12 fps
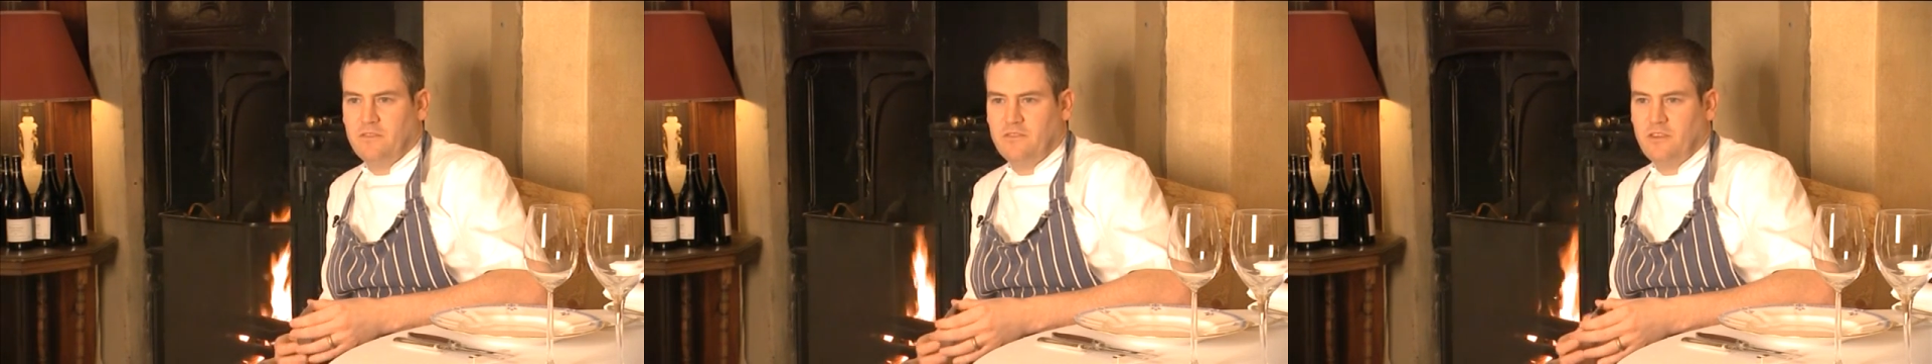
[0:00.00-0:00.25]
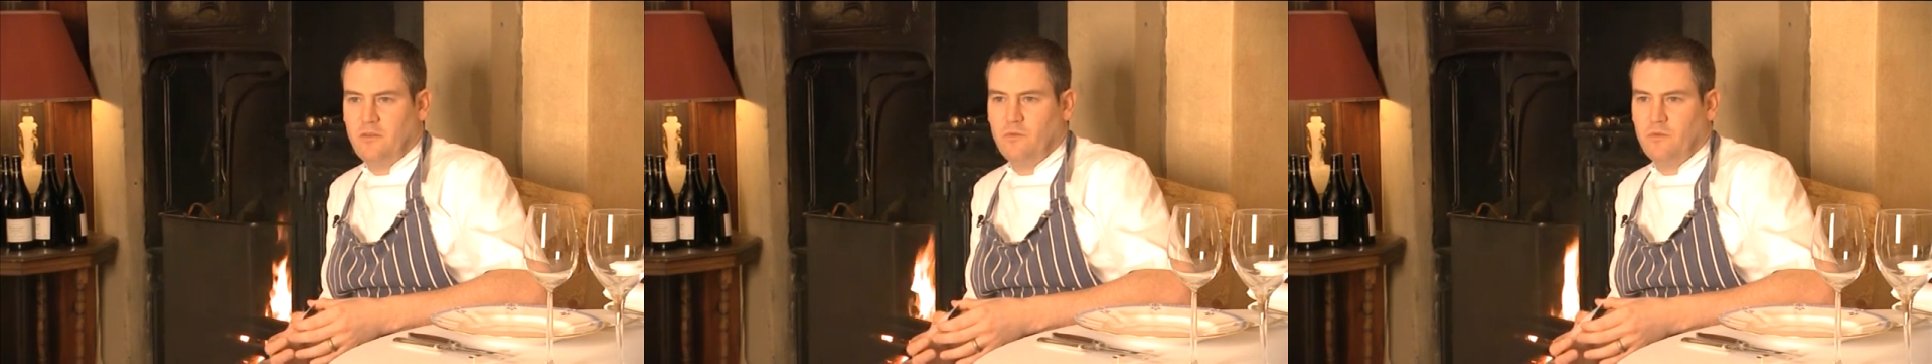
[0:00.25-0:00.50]

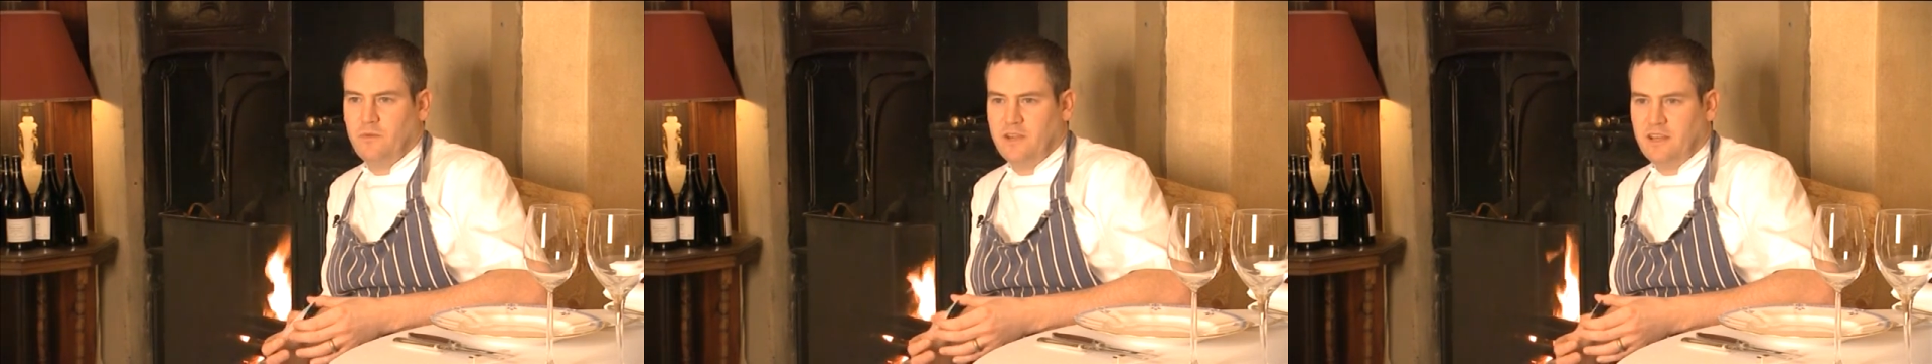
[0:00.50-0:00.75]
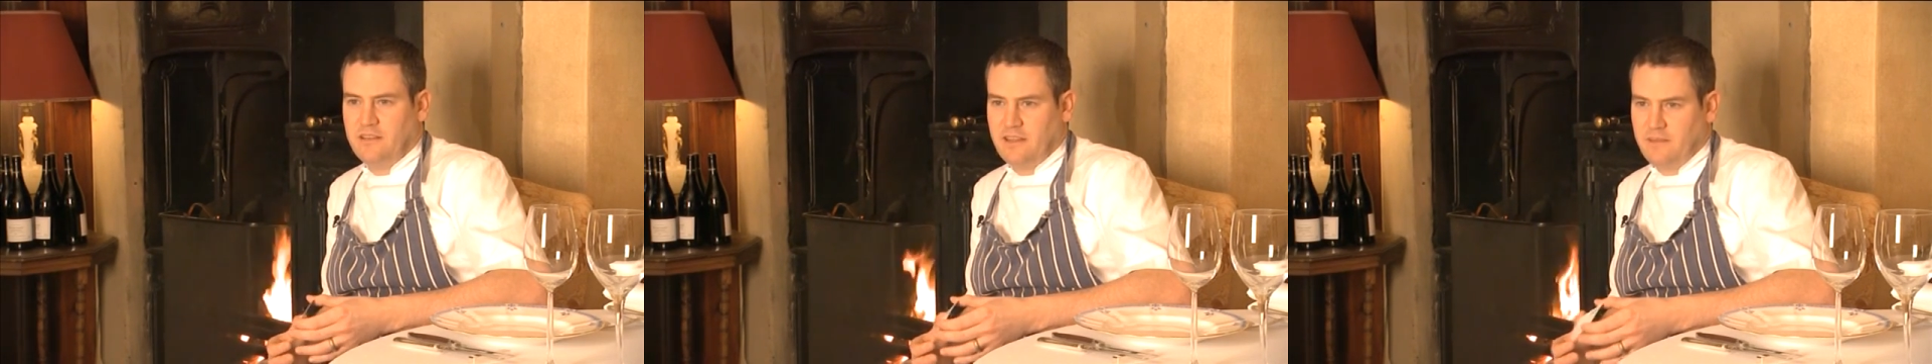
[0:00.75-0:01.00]
so we
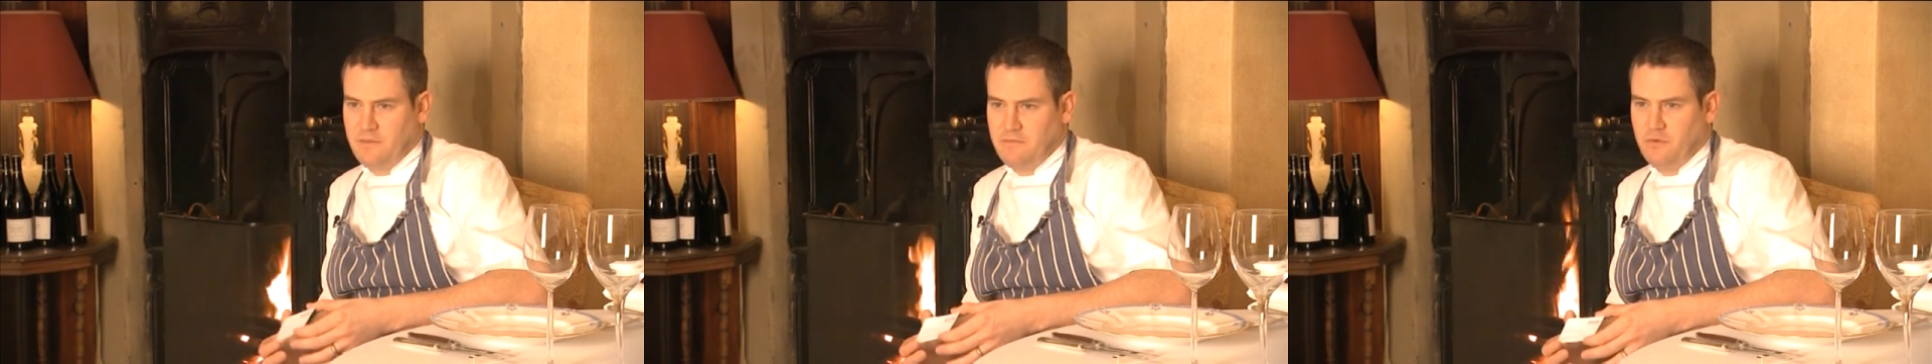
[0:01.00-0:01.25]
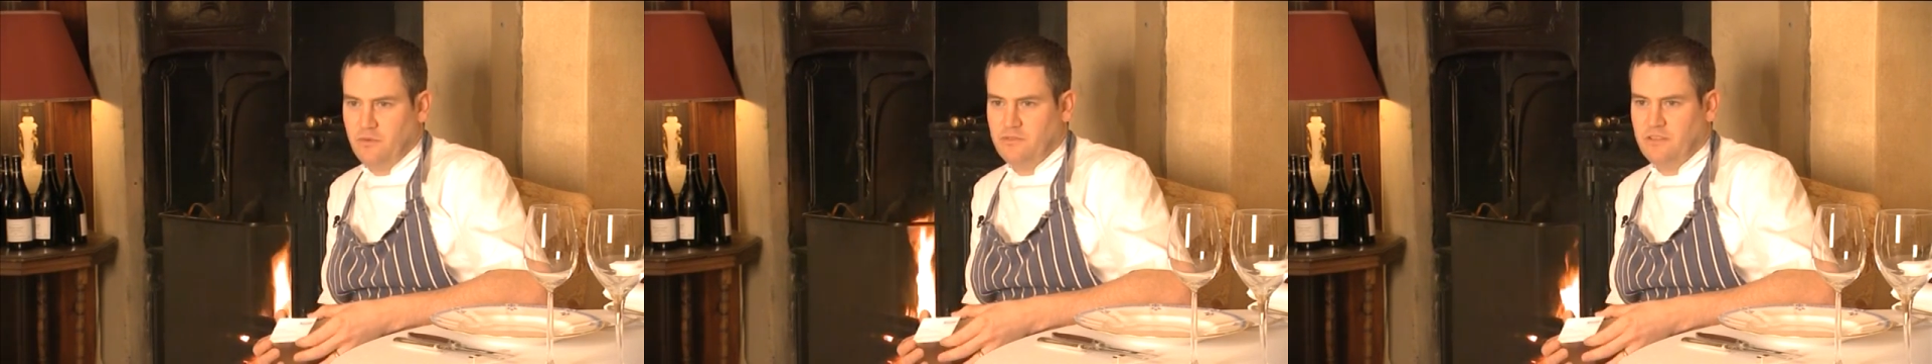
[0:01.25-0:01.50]
need to get them
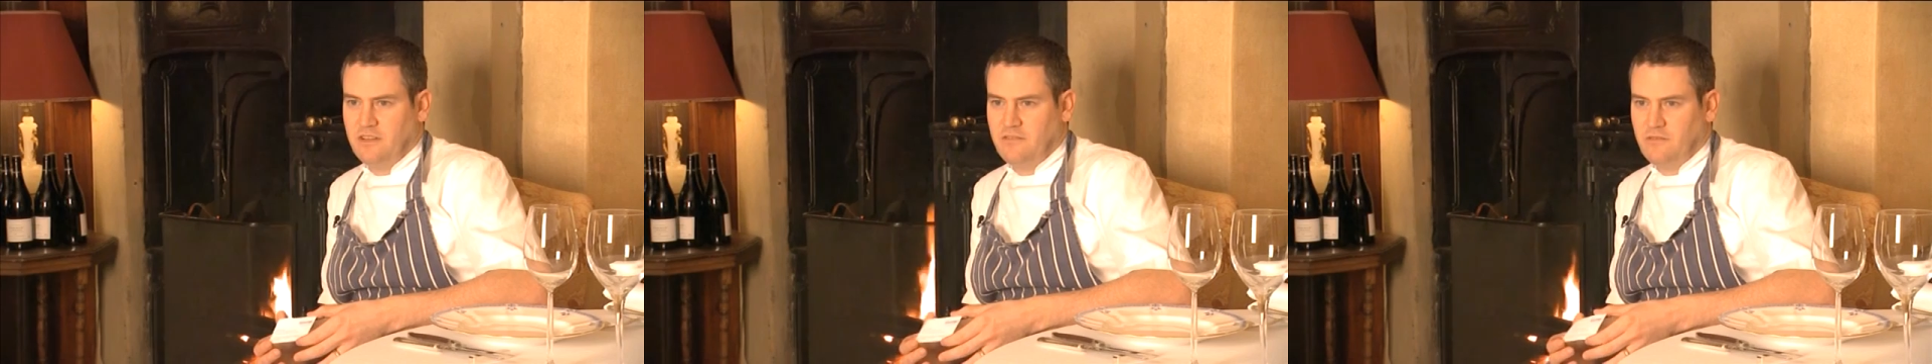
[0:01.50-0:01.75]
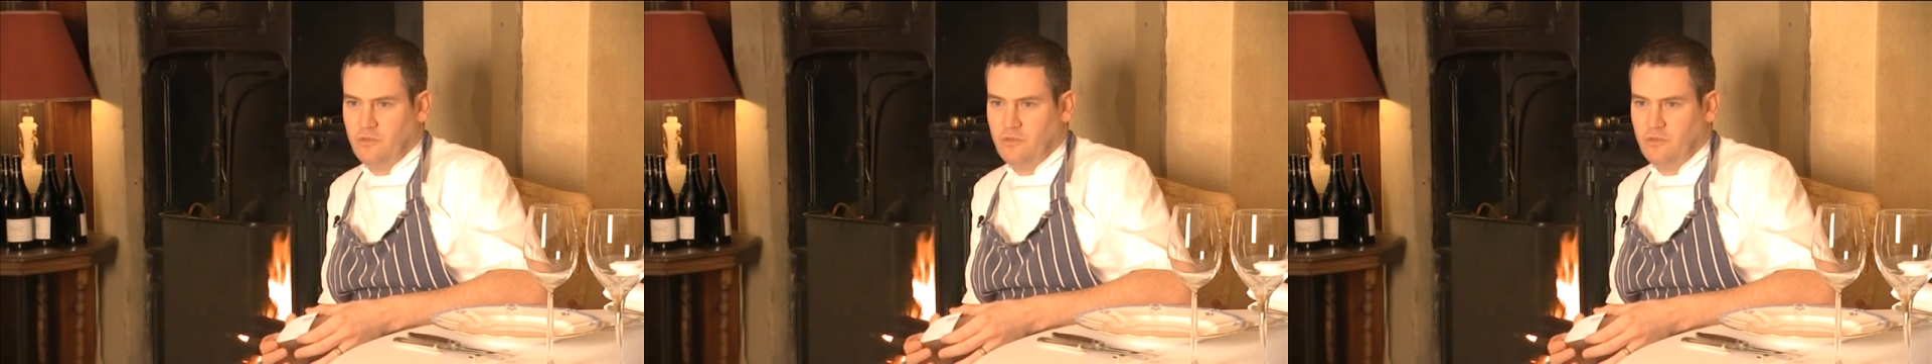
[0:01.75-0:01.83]
imported in